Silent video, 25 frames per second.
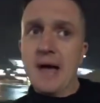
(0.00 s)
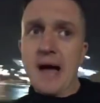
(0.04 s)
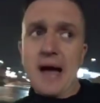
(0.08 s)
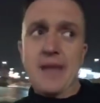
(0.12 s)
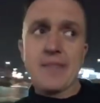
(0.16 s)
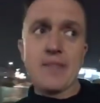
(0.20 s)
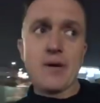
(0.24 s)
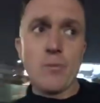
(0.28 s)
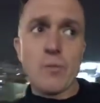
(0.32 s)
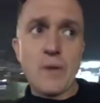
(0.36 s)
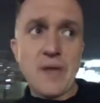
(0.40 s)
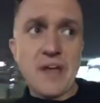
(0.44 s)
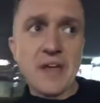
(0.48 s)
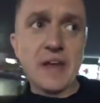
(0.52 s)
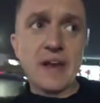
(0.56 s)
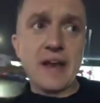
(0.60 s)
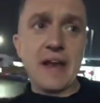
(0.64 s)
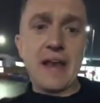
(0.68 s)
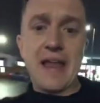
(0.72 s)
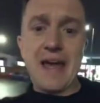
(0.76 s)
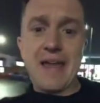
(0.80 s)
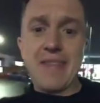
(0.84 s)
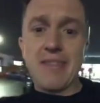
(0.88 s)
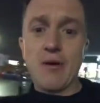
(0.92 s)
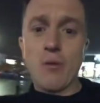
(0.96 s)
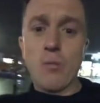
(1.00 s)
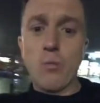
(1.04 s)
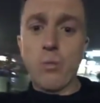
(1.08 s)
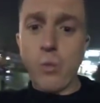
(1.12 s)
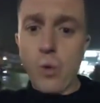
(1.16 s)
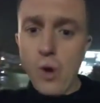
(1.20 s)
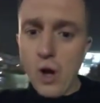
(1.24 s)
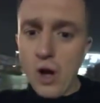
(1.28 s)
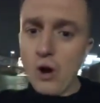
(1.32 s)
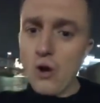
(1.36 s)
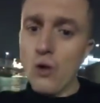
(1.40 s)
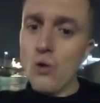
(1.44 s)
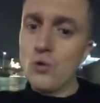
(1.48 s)
and that we're going to let the
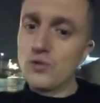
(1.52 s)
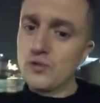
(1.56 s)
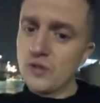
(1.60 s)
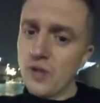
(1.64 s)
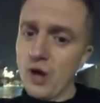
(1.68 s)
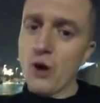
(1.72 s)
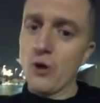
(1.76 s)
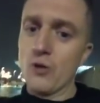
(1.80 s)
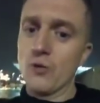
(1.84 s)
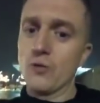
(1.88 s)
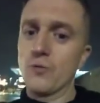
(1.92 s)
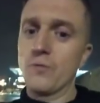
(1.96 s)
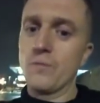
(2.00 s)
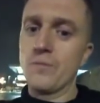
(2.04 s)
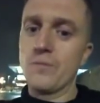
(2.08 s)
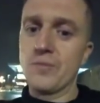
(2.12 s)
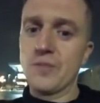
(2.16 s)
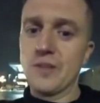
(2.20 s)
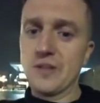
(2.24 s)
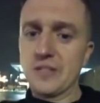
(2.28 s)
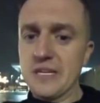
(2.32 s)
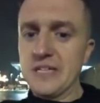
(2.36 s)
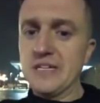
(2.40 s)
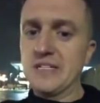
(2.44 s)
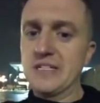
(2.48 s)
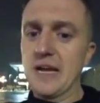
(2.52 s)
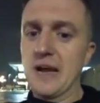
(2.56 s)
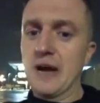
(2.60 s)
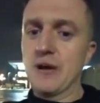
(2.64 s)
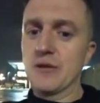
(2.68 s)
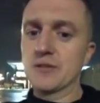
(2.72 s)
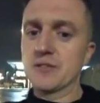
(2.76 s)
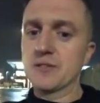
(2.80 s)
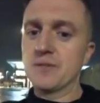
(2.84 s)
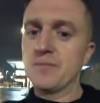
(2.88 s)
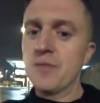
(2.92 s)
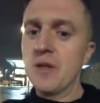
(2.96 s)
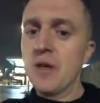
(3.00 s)
world know the
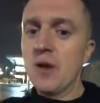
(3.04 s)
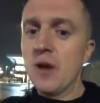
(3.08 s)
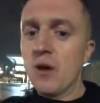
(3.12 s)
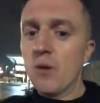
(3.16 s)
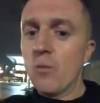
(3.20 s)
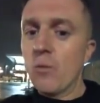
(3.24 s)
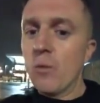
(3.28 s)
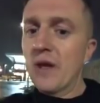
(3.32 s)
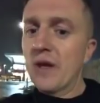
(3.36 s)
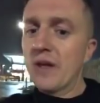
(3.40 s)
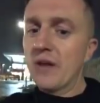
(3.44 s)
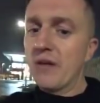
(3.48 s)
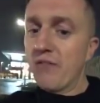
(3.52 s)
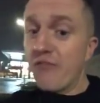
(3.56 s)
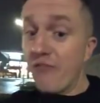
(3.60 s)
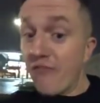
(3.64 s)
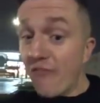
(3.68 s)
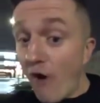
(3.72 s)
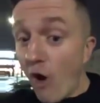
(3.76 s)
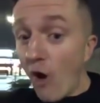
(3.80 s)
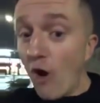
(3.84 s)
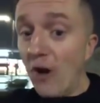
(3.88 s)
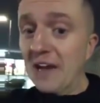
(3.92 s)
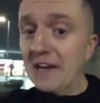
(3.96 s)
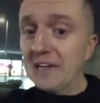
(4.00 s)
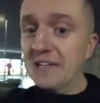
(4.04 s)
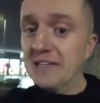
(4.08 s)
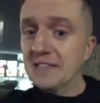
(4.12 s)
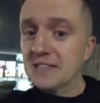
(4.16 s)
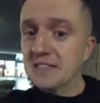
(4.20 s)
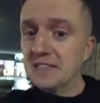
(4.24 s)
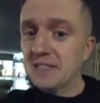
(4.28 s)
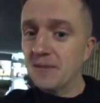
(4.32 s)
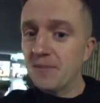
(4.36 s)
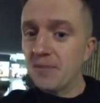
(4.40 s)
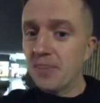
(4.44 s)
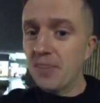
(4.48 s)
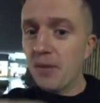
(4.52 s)
details. We're going to
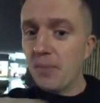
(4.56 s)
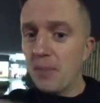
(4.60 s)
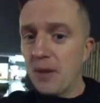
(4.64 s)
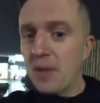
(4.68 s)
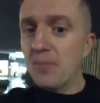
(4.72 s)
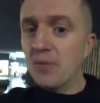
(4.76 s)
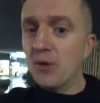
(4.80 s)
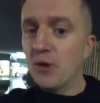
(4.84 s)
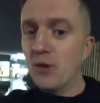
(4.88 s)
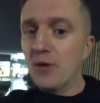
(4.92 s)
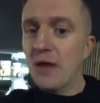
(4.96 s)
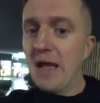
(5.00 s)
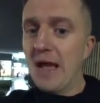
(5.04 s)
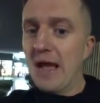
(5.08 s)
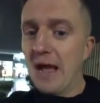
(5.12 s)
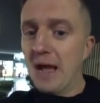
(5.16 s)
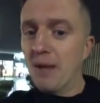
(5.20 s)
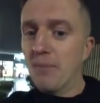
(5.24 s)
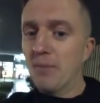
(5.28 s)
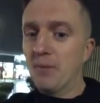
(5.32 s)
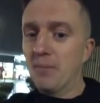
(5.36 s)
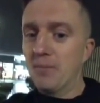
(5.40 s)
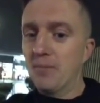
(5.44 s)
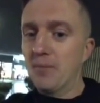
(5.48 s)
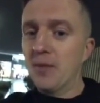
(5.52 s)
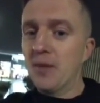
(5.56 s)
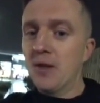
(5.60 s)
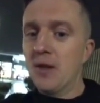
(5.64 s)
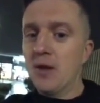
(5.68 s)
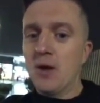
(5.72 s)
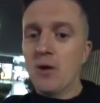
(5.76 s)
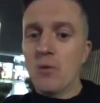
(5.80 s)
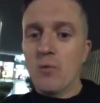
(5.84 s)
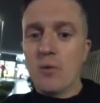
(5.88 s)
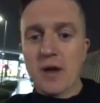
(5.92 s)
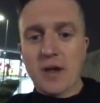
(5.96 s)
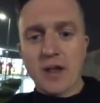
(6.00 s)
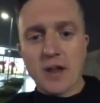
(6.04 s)
find the people who let it happen.
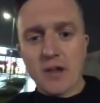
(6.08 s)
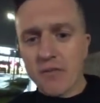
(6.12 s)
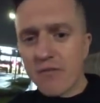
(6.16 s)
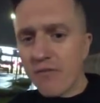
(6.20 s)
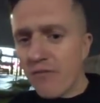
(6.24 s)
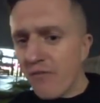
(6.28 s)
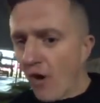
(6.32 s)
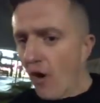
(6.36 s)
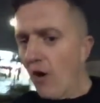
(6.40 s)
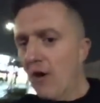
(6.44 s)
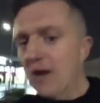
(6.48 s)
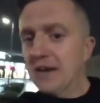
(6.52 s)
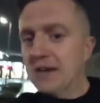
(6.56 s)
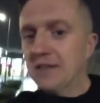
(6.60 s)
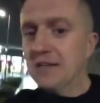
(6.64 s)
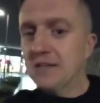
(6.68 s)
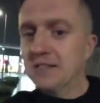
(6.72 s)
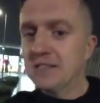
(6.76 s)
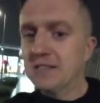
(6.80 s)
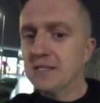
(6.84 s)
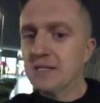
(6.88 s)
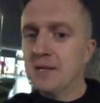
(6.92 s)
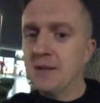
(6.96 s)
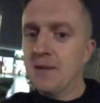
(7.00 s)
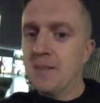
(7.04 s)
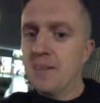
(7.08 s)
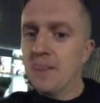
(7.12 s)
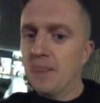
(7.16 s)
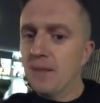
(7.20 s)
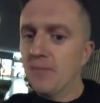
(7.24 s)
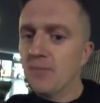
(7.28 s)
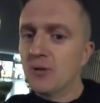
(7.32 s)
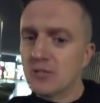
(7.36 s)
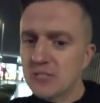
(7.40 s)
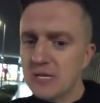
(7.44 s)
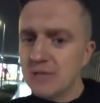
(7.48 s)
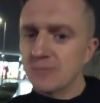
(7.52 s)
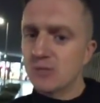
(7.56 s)
We're going to find
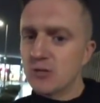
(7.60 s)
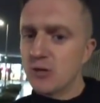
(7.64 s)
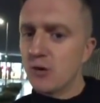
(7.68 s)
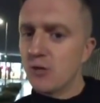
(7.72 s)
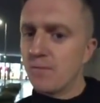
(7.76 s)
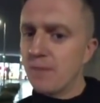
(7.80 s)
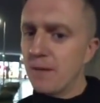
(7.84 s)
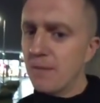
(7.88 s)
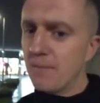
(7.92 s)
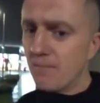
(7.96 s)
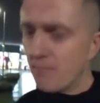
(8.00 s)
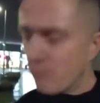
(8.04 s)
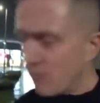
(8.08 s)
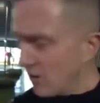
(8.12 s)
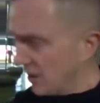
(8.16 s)
the Muslims who have been